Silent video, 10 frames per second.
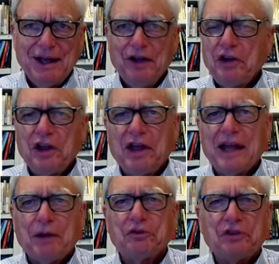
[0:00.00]
So I thought
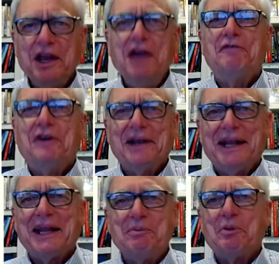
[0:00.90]
that was
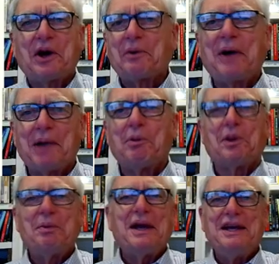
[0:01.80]
infinitely more credible
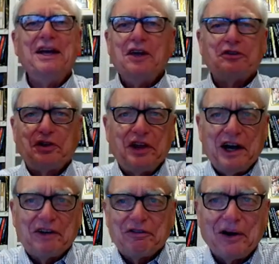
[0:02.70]
than me. So
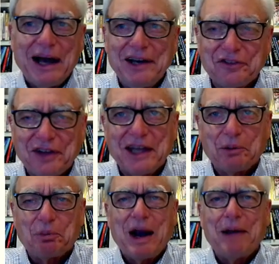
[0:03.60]
therefore, I decided to
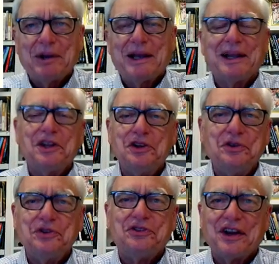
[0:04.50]
prominently
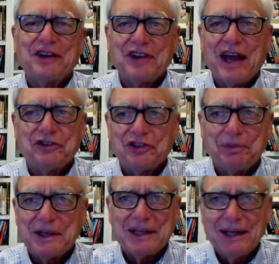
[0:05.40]
use
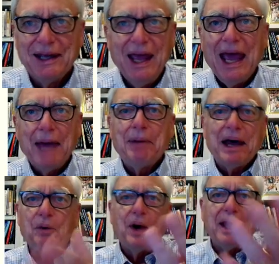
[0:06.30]
ChatGPT. And by
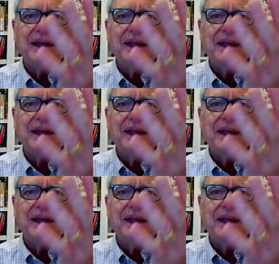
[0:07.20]
the way,